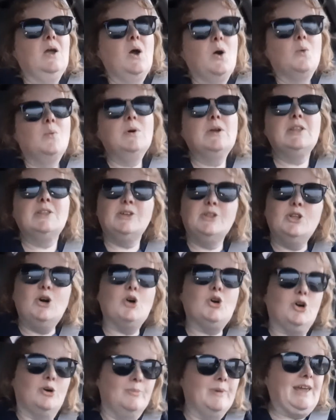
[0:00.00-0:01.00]
one of the
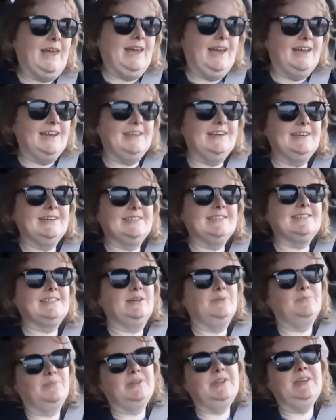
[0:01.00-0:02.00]
local mechanics
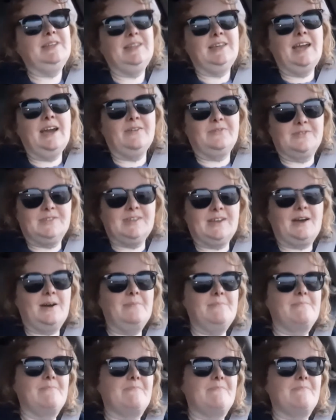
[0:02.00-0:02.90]
completely effed it up.